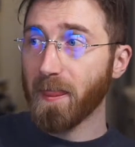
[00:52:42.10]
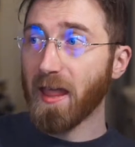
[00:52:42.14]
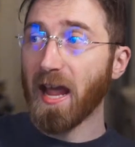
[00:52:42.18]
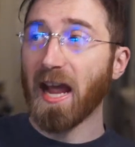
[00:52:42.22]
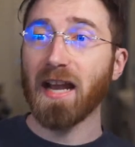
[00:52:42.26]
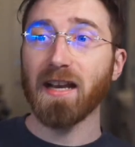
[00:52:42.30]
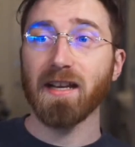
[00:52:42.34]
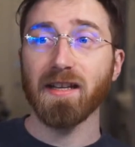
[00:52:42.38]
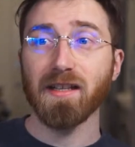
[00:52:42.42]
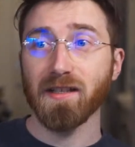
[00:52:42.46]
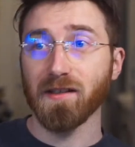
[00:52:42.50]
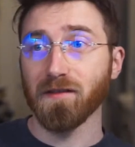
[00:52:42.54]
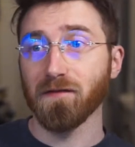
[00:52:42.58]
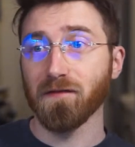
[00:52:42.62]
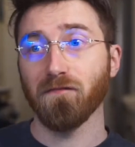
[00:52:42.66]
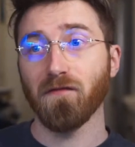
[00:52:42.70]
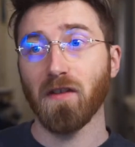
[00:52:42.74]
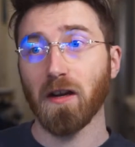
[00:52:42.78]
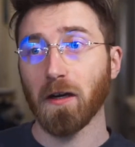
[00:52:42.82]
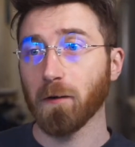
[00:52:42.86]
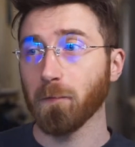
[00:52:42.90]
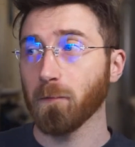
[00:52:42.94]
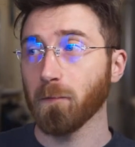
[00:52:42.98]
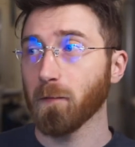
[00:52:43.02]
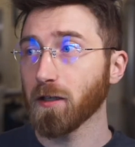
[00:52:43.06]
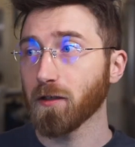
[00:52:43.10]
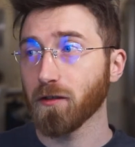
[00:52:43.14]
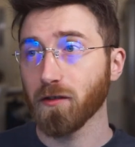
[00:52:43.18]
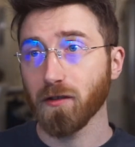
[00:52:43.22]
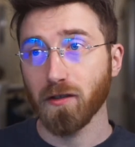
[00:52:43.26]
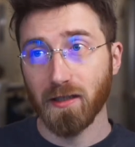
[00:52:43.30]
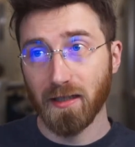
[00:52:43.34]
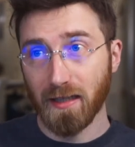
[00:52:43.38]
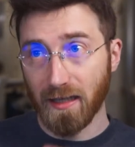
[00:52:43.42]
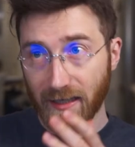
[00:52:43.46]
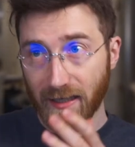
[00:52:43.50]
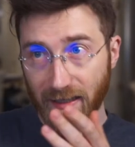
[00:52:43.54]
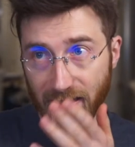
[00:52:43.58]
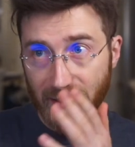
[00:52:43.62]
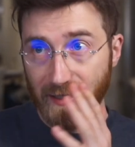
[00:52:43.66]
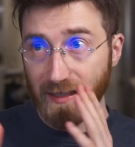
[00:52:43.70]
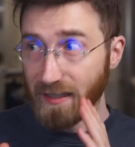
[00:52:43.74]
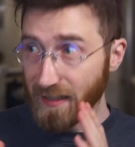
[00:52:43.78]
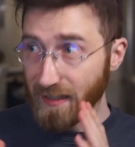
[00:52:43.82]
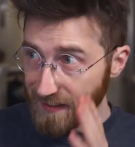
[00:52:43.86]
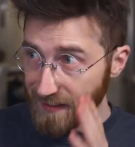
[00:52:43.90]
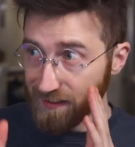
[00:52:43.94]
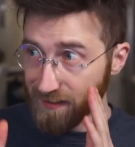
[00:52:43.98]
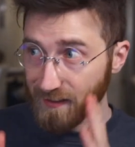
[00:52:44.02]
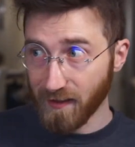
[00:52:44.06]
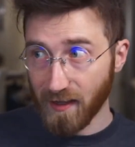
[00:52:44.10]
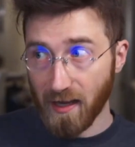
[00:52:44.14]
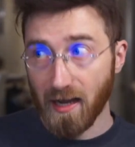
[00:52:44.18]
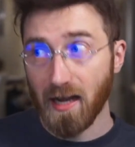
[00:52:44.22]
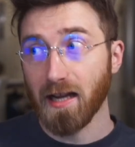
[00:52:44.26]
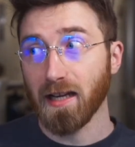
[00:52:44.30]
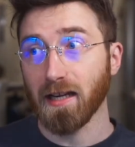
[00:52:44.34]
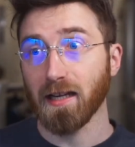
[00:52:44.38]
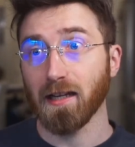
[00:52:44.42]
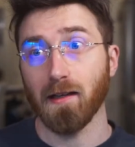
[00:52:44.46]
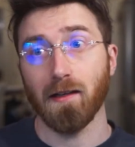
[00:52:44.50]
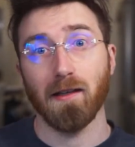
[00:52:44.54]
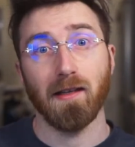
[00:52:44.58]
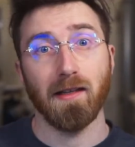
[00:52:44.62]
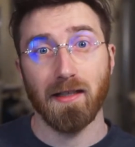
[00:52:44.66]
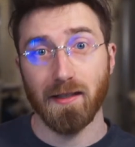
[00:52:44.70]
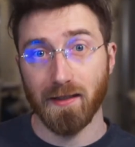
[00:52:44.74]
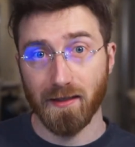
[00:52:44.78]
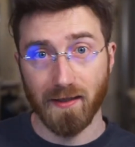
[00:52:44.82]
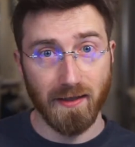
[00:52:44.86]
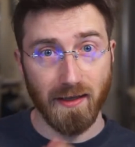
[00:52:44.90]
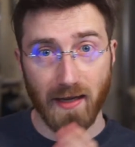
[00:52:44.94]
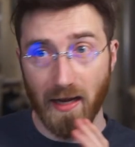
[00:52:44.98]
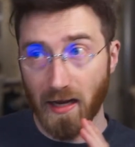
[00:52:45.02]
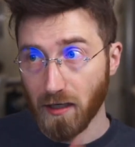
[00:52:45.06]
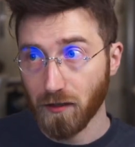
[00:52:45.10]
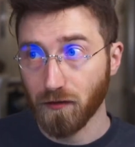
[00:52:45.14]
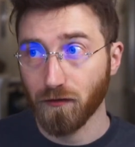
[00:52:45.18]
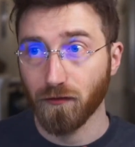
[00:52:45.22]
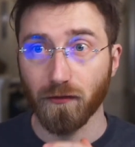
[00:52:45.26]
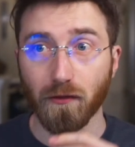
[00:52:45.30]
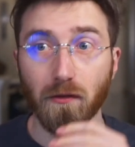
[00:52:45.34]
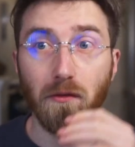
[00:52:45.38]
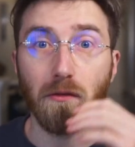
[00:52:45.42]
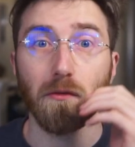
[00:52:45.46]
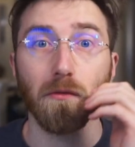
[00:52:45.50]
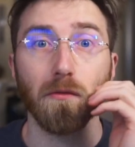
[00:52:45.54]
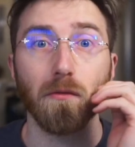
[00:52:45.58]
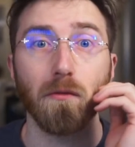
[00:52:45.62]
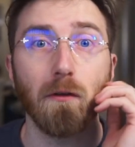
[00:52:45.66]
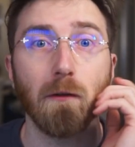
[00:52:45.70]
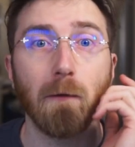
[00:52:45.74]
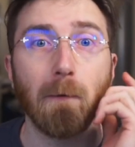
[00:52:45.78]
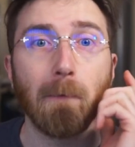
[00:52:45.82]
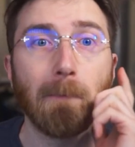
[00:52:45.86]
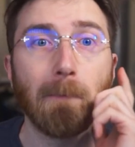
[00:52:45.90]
that is very much like he's lying, is not true.